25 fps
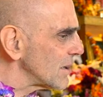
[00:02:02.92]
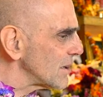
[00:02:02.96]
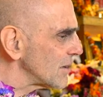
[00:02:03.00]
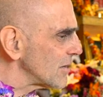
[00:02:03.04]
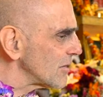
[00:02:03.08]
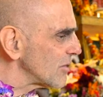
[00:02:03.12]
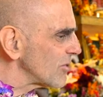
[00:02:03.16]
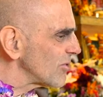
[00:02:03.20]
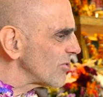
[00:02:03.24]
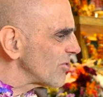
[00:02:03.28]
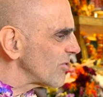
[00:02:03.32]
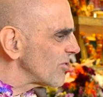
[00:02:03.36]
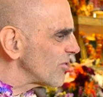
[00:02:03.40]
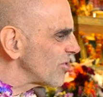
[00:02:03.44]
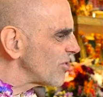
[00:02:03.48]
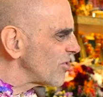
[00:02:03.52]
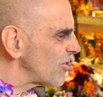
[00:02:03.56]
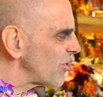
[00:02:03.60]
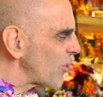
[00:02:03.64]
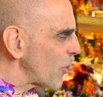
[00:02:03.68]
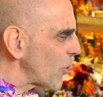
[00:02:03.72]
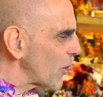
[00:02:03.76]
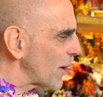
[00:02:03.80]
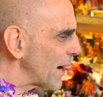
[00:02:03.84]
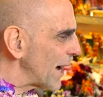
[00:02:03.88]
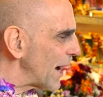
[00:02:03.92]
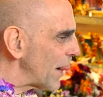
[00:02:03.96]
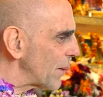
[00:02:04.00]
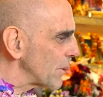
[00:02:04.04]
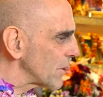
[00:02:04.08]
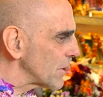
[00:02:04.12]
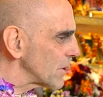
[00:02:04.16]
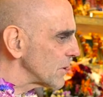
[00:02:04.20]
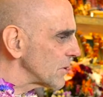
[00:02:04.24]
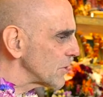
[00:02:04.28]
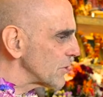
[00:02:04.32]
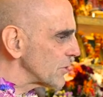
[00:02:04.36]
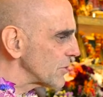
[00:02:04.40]
4
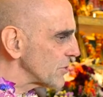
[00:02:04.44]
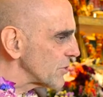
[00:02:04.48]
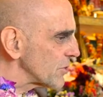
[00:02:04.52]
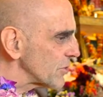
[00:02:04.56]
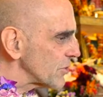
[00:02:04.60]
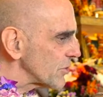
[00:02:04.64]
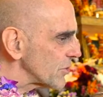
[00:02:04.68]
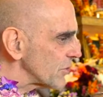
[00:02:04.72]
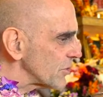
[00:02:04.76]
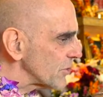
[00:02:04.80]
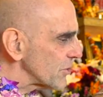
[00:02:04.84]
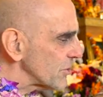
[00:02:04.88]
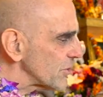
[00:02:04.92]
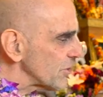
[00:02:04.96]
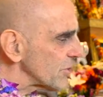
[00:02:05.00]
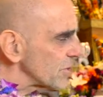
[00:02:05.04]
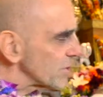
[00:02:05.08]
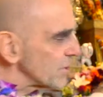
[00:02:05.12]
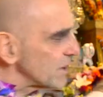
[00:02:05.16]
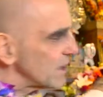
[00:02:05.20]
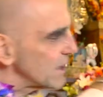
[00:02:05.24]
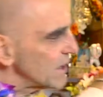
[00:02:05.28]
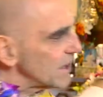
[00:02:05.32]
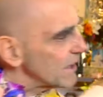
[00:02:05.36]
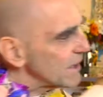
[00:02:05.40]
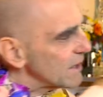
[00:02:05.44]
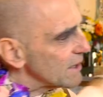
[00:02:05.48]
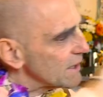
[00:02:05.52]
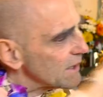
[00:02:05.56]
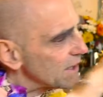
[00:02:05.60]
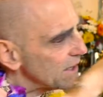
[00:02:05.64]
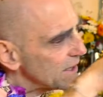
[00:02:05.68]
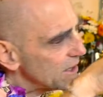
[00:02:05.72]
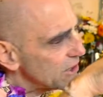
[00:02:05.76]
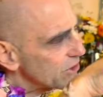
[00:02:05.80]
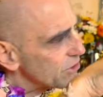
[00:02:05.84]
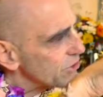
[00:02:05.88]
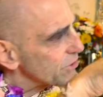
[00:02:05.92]
hours
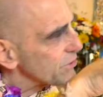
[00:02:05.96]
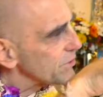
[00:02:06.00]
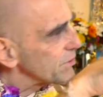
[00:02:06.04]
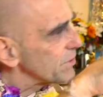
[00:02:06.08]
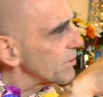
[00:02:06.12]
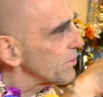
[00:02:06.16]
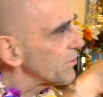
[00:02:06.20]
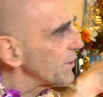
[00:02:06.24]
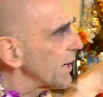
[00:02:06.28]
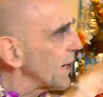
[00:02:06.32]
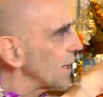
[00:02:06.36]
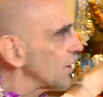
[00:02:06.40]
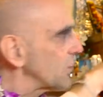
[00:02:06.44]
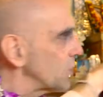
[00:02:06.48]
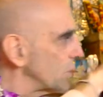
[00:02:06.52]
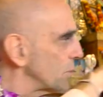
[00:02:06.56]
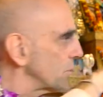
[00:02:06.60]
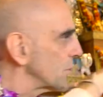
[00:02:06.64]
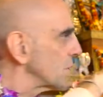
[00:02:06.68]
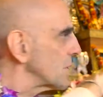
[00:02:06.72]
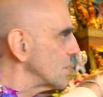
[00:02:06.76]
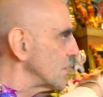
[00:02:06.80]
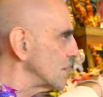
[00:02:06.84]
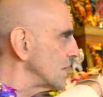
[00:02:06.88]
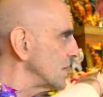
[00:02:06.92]
east from Vancouver